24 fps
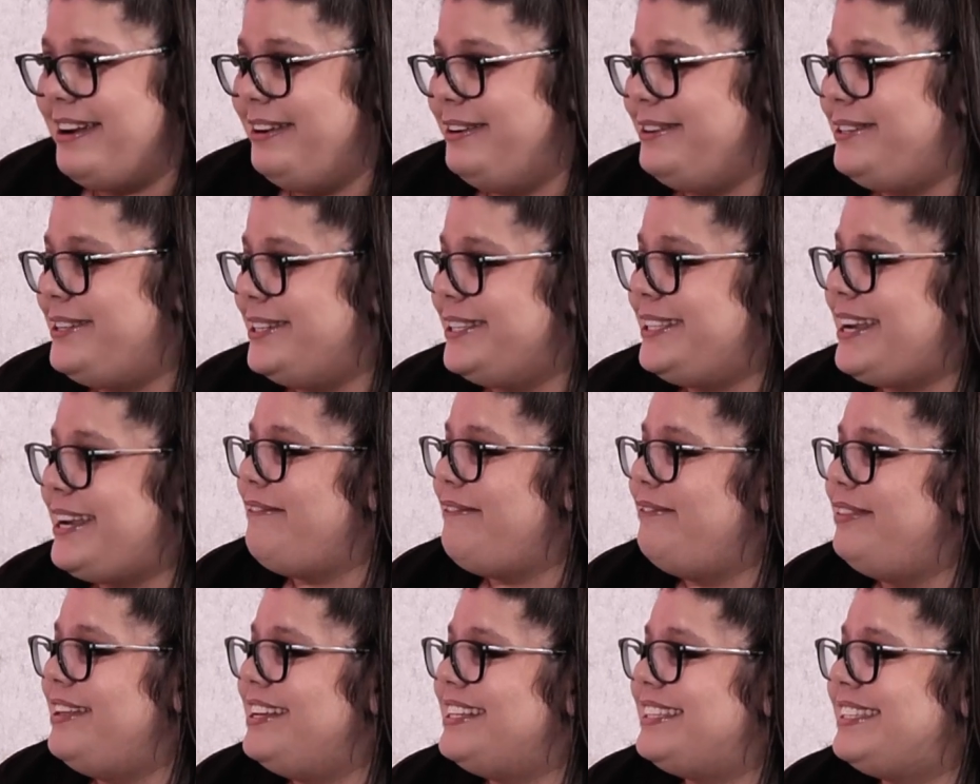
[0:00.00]
You just
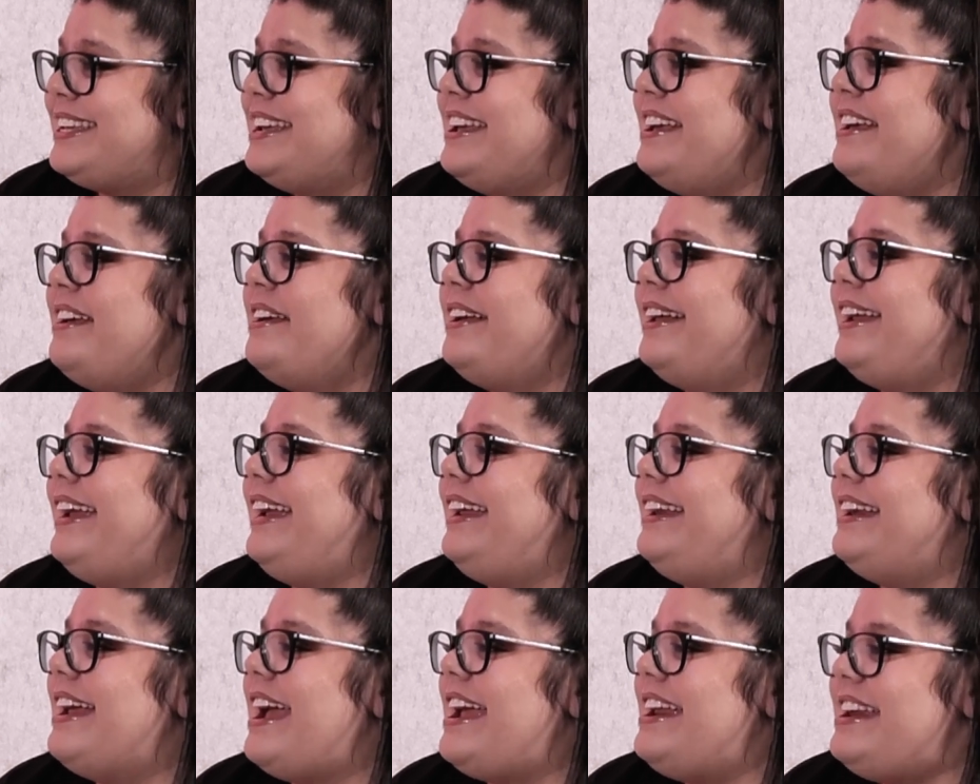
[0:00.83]
this
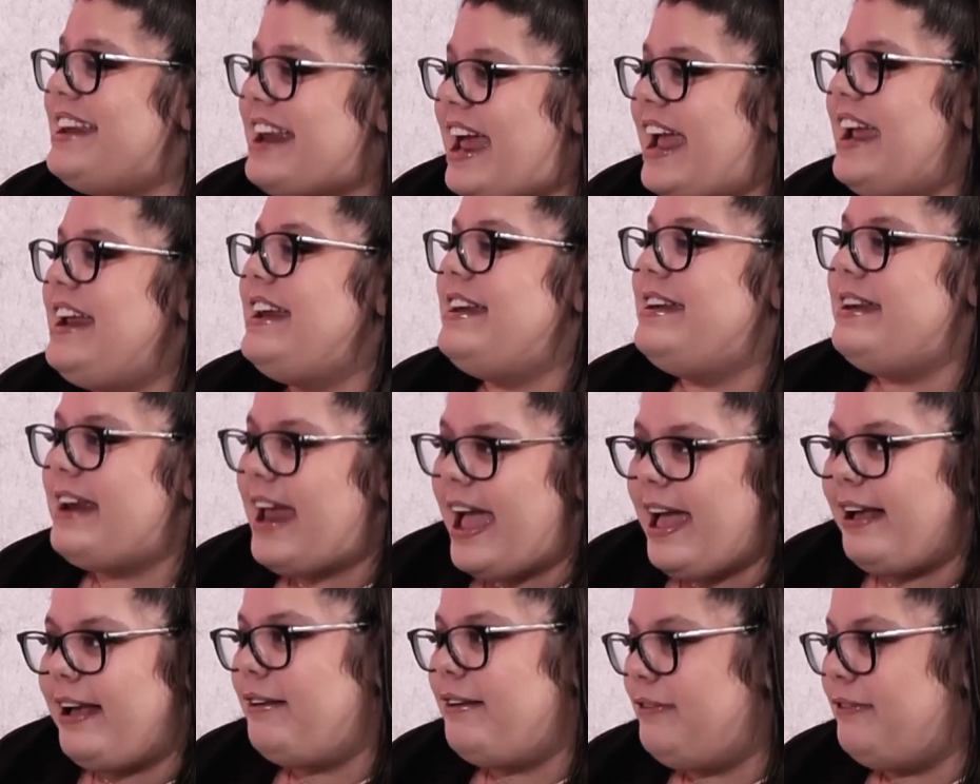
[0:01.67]
innate
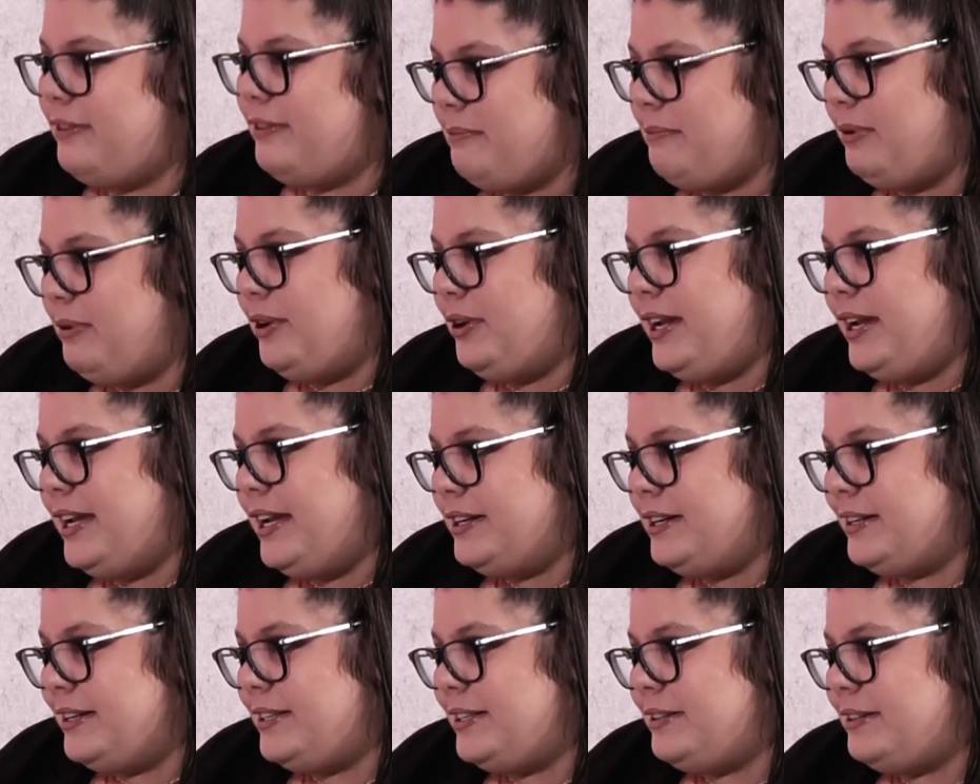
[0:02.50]
knack for the beauty
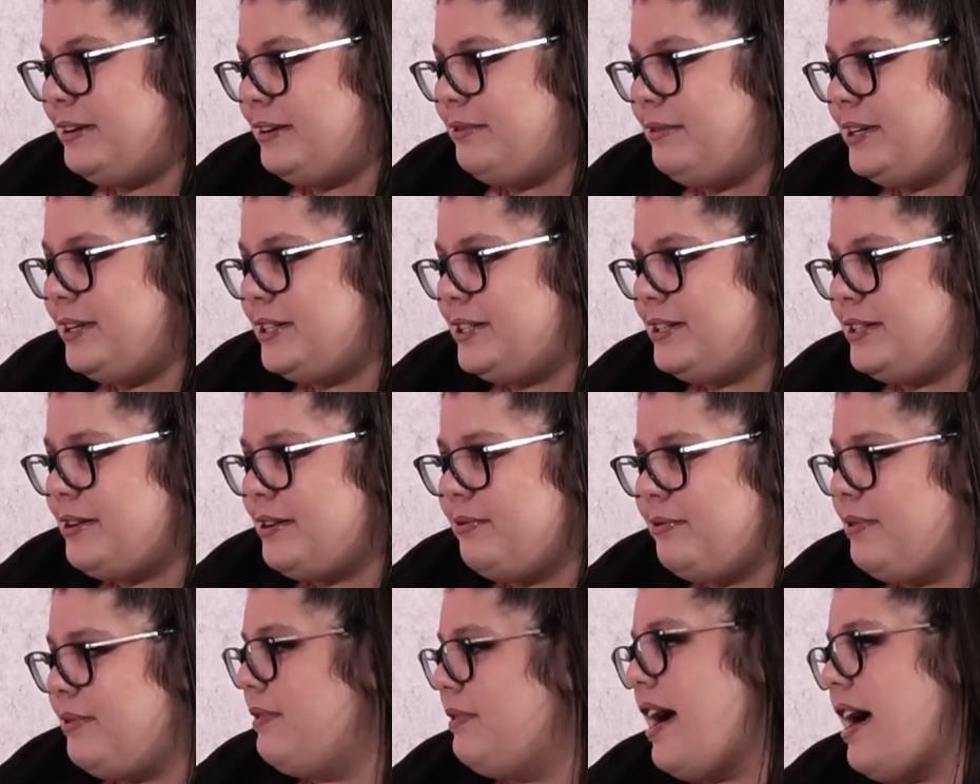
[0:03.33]
industry, which
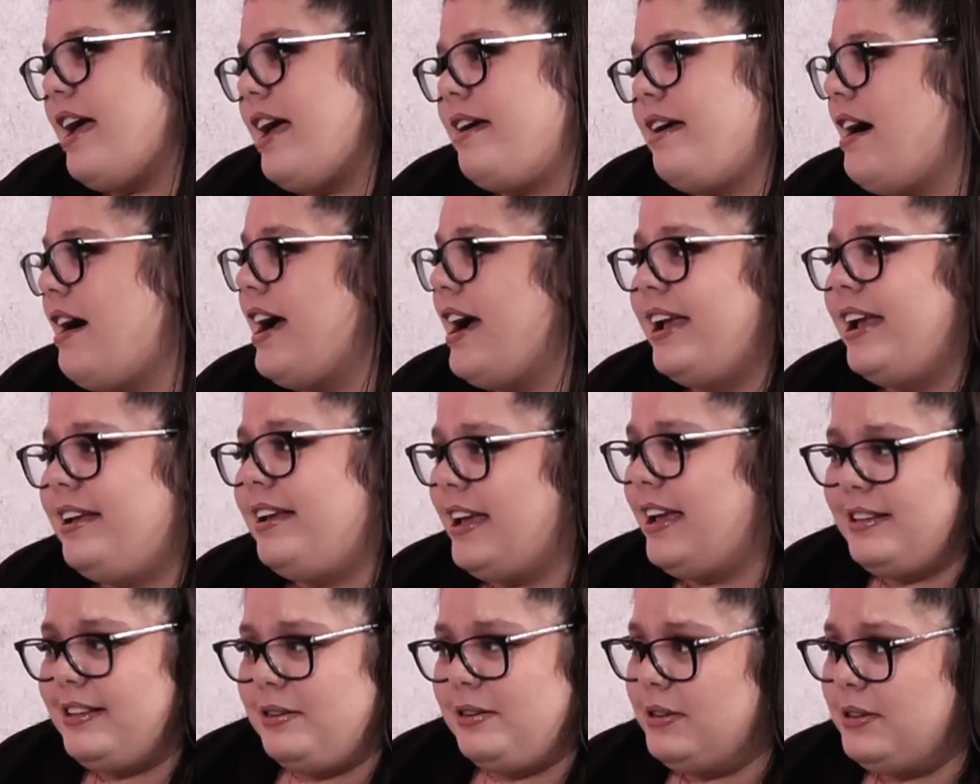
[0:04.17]
I
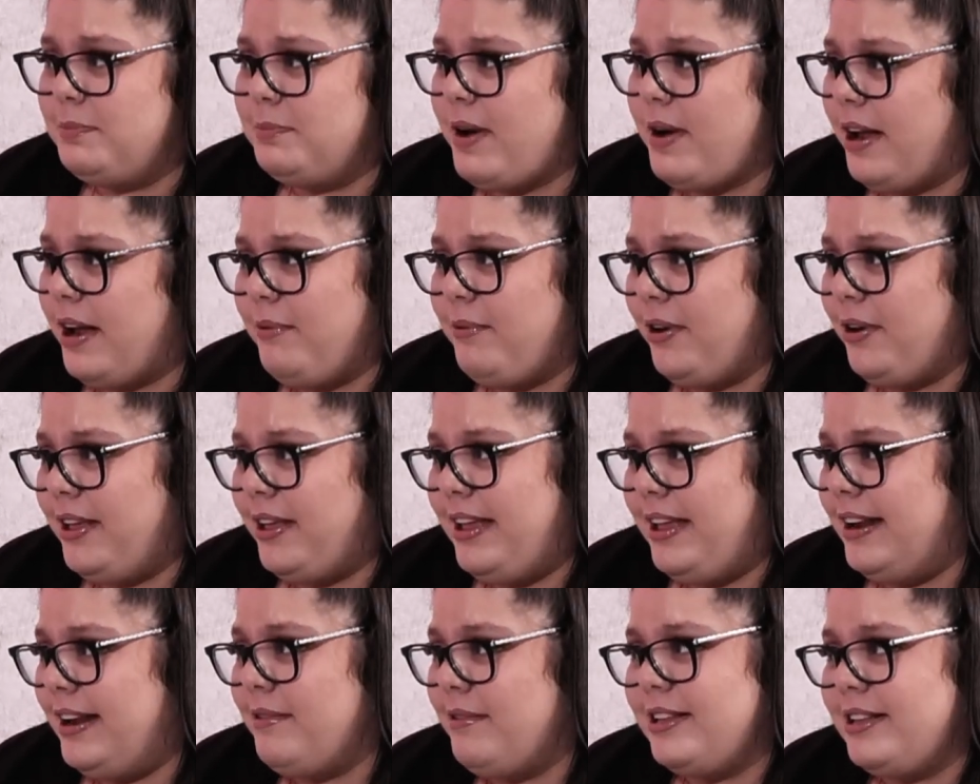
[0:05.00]
get so inspired
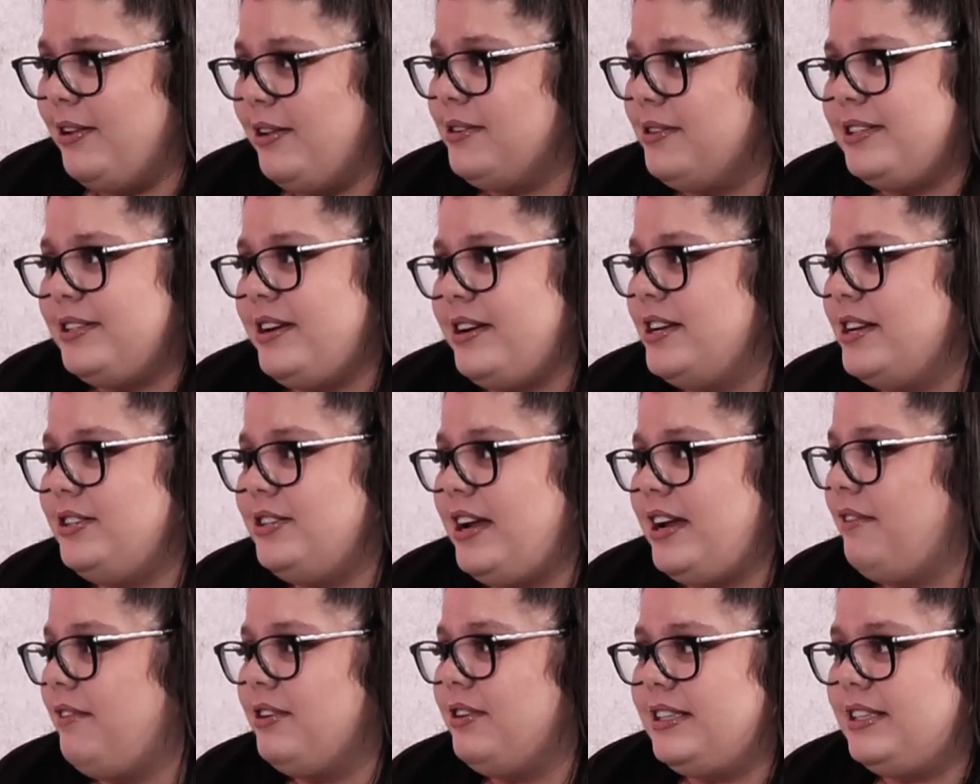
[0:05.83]
working alongside you
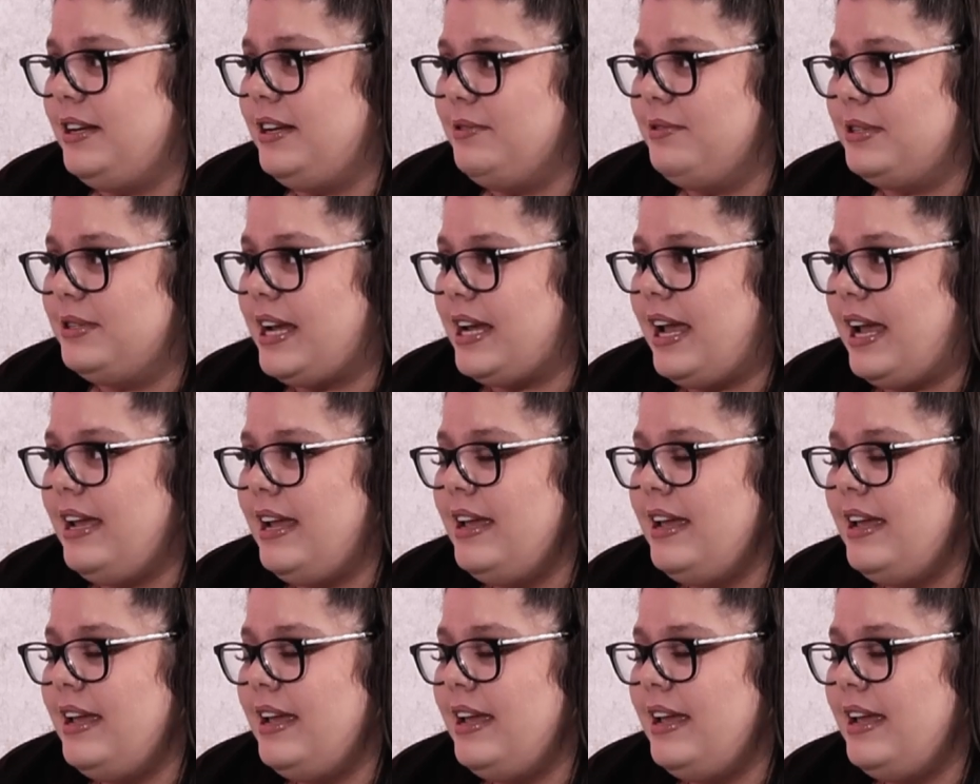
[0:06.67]
every single day.